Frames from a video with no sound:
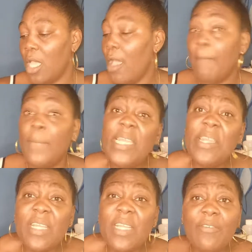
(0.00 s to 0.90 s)
I don't
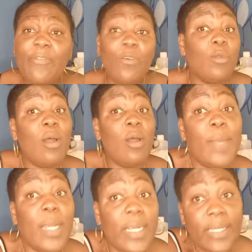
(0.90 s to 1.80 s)
really fool around
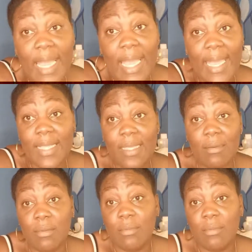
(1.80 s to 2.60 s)
birthday again, you know.